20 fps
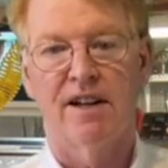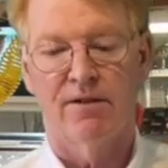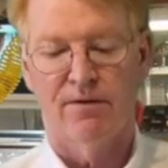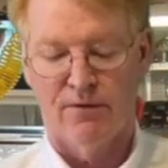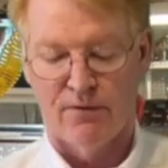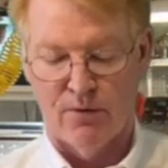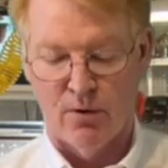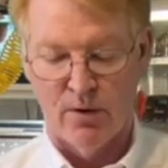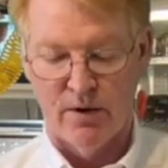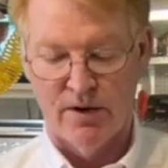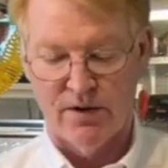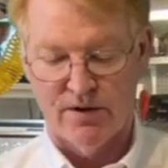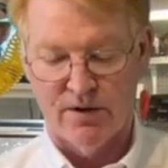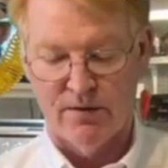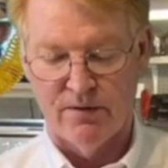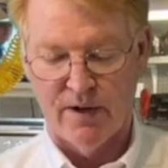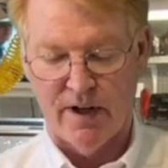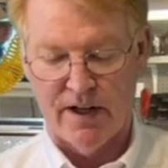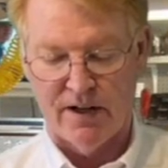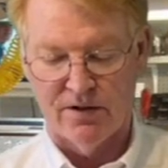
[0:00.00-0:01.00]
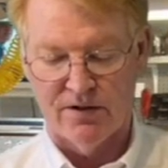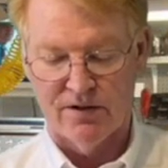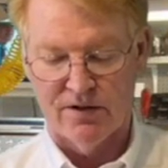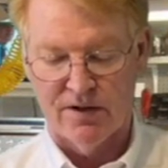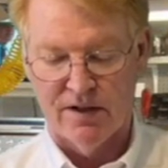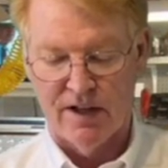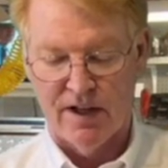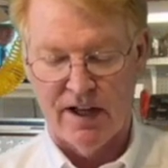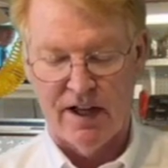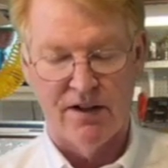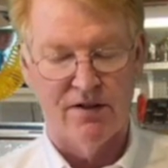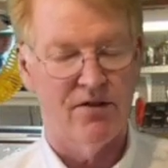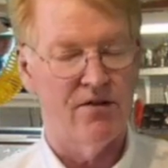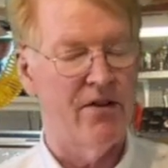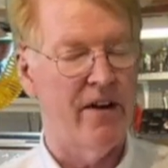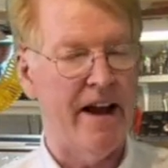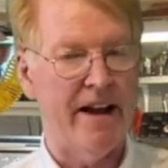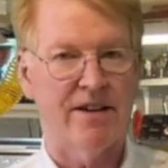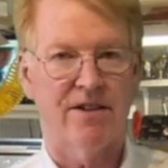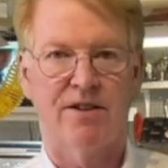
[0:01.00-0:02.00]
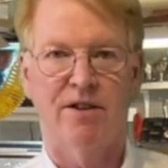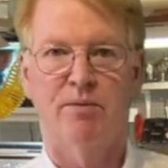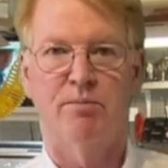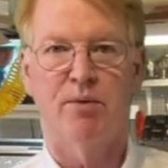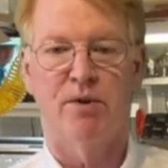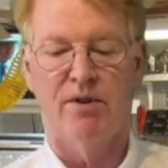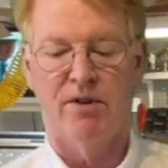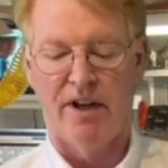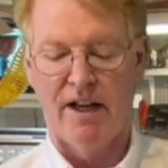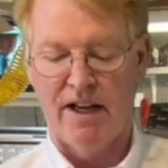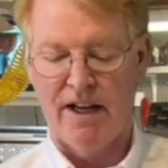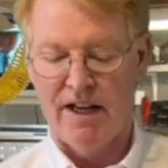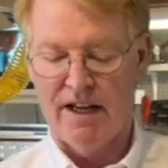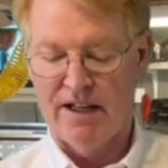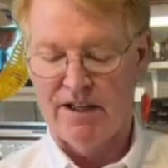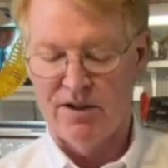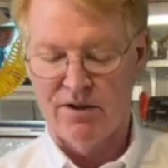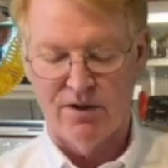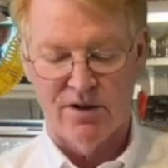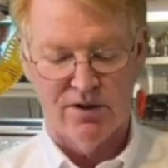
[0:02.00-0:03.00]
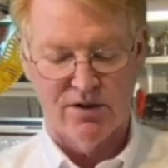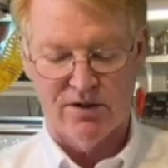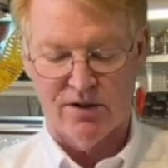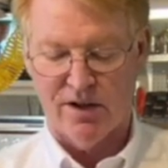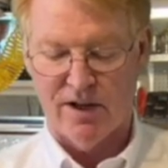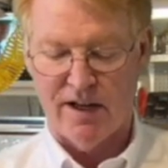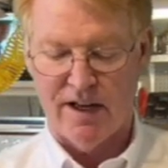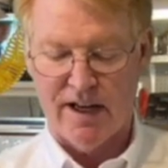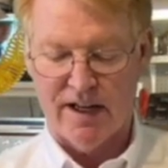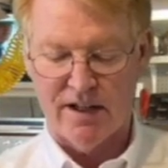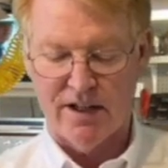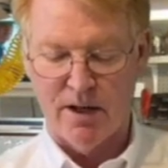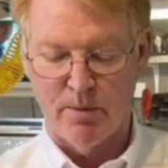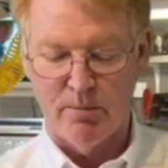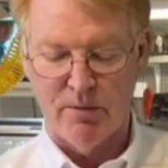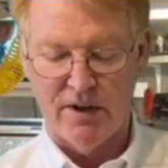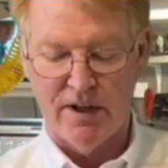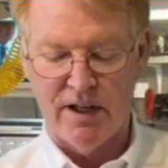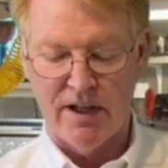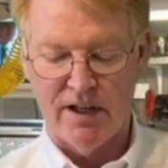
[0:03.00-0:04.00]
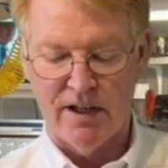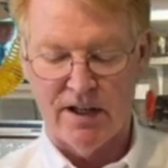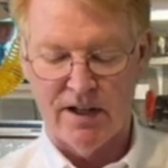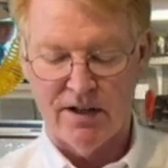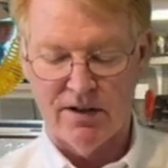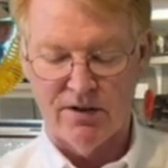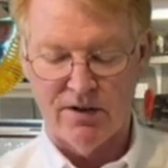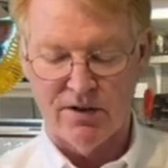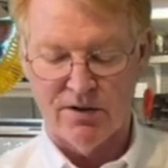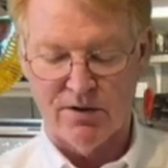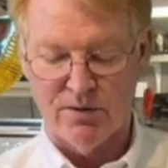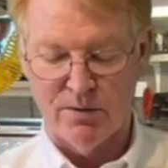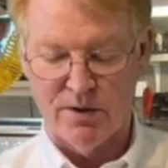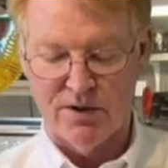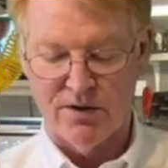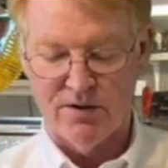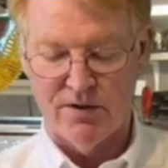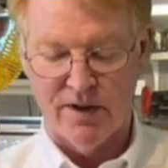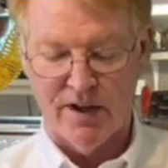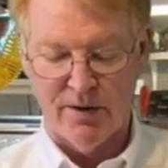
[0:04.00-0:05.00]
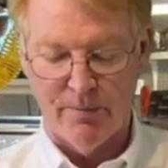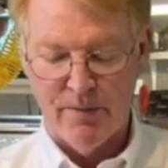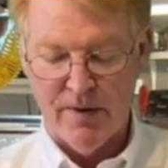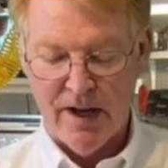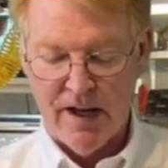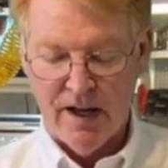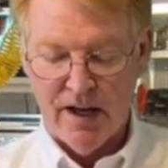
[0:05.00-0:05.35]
for this device. It's that simple, and you just connect up the switches there.